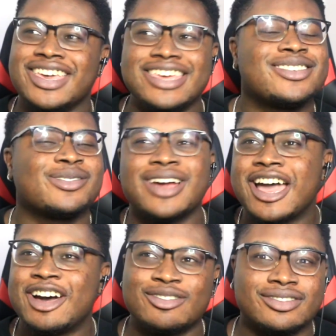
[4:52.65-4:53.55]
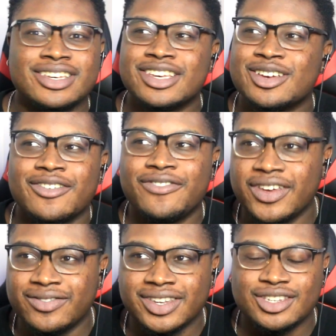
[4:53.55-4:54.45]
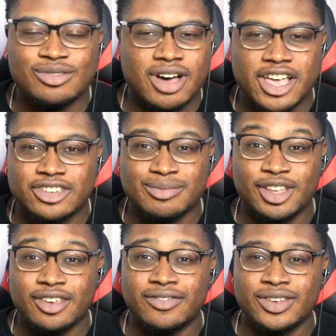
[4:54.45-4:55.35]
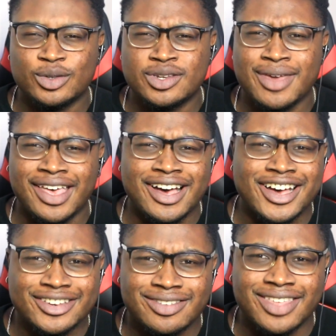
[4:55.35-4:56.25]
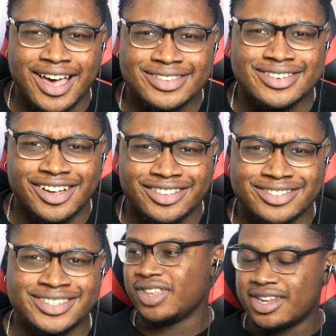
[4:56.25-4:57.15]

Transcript: it's around 50 to 100 million views to make $100,000.